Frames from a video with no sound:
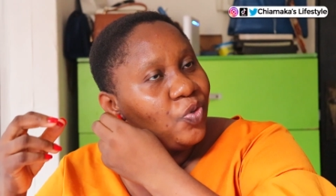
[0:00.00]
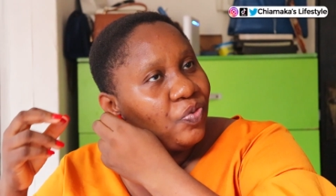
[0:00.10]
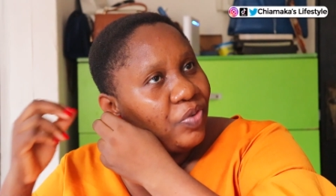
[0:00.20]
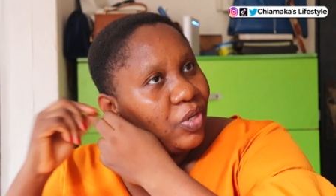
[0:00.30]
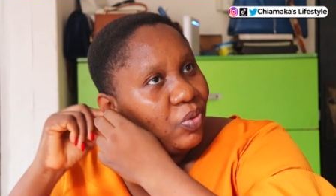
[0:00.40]
do you
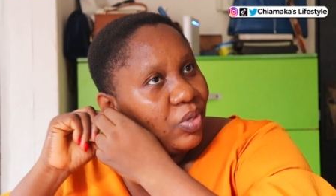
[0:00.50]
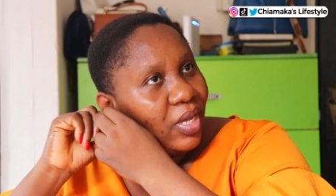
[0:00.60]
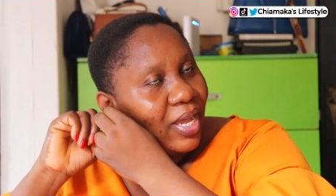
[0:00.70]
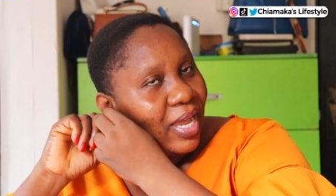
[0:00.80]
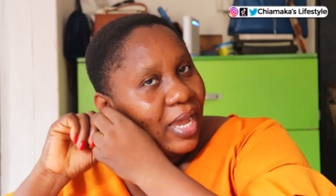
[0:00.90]

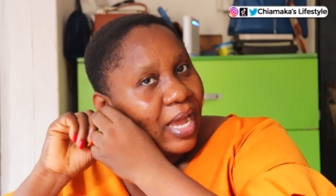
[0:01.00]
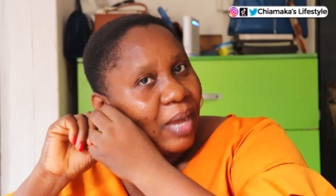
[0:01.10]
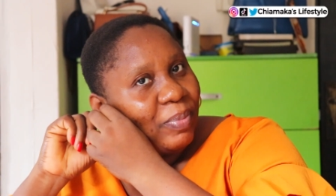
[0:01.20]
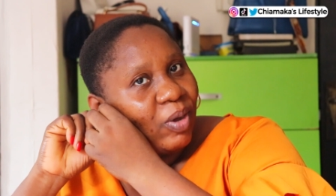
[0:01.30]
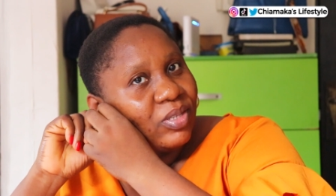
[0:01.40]
feel
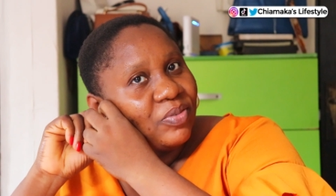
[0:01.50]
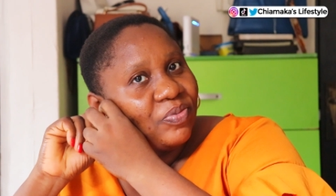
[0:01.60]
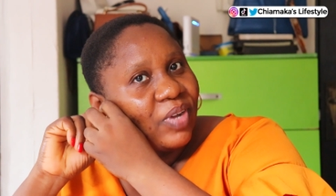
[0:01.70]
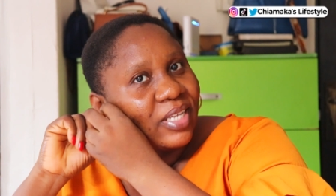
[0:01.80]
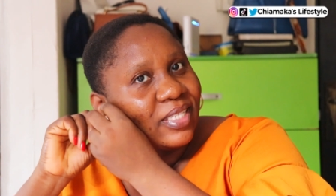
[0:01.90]
about the
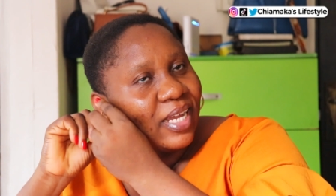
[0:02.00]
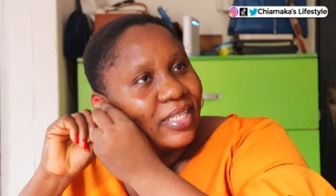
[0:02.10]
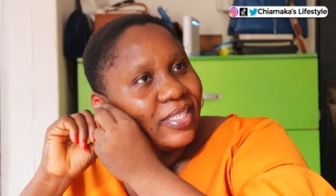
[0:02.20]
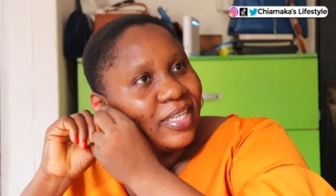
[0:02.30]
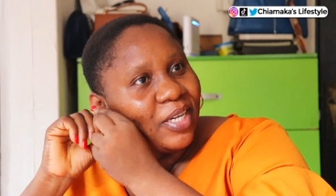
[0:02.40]
fact
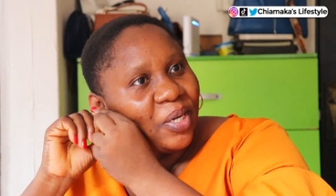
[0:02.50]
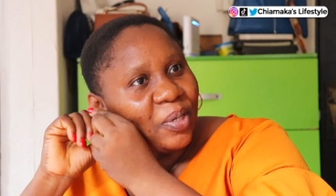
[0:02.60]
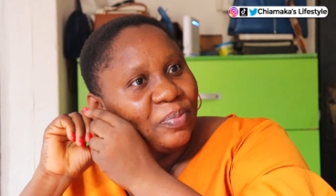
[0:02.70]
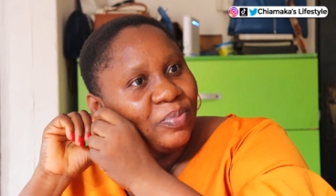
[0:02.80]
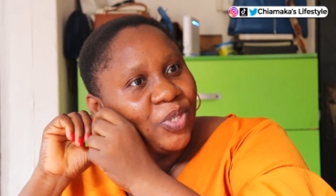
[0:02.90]
that
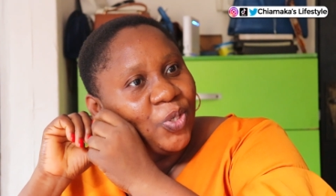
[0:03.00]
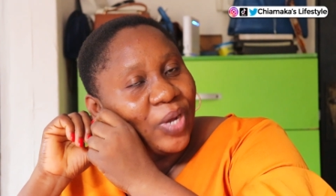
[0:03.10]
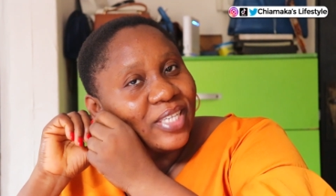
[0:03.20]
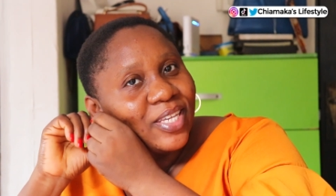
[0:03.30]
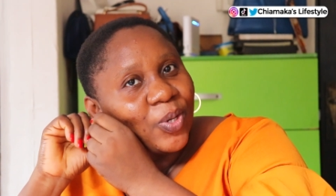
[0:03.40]
you
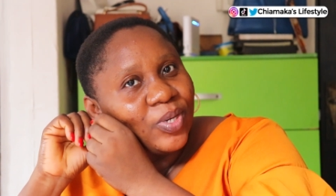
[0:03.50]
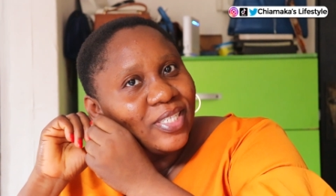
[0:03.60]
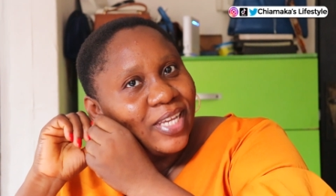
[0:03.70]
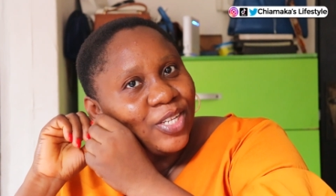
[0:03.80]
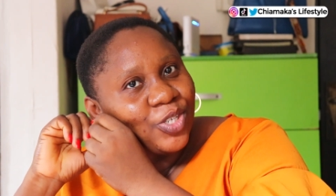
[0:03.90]
know, as a
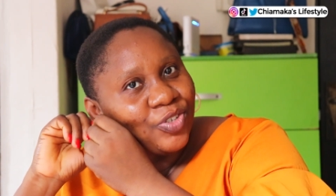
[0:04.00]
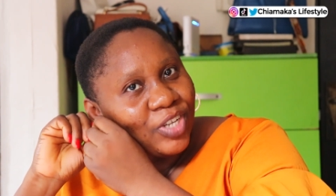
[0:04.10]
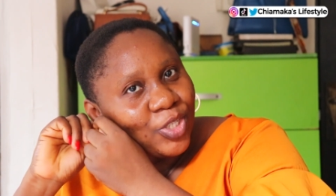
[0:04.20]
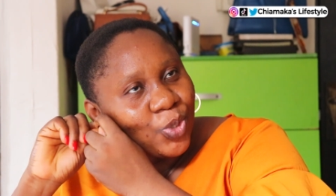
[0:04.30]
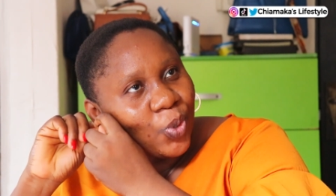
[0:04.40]
content
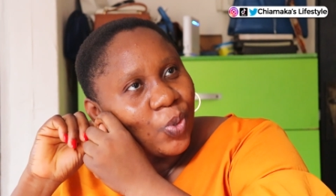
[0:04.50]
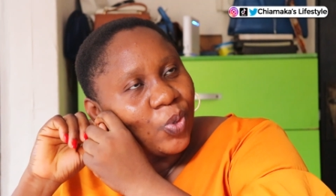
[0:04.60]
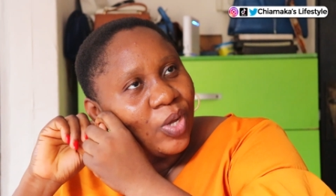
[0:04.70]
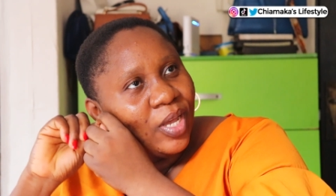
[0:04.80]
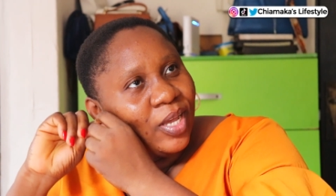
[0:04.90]

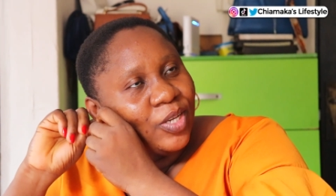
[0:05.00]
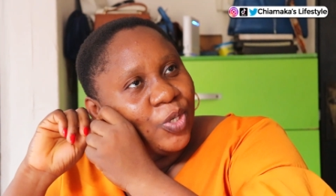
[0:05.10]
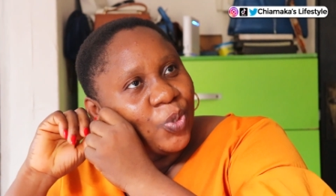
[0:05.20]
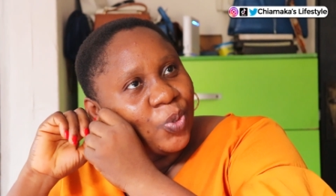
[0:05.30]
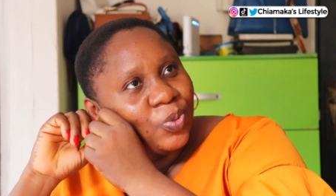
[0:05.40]
creator,
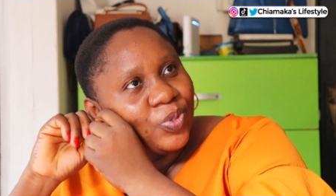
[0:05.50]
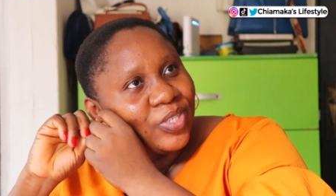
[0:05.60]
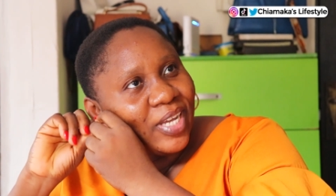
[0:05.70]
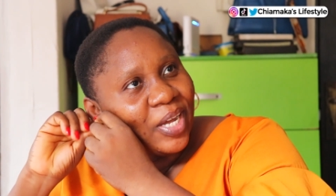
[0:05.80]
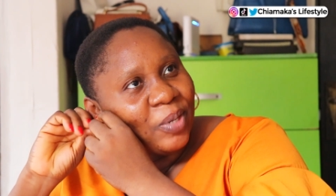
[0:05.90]
you know,
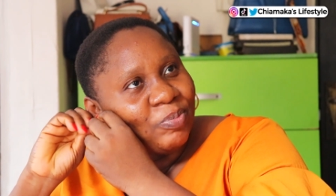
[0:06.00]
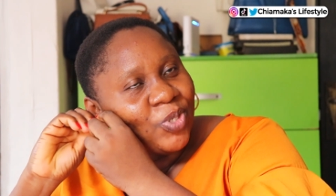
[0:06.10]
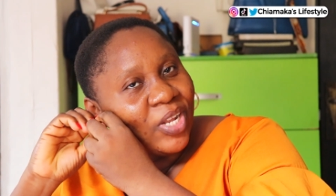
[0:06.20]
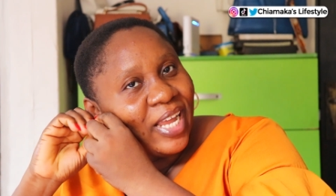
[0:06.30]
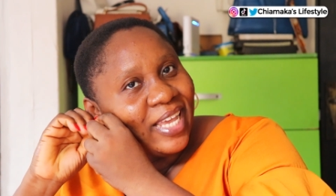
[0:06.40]

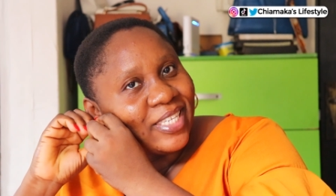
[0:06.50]
dollar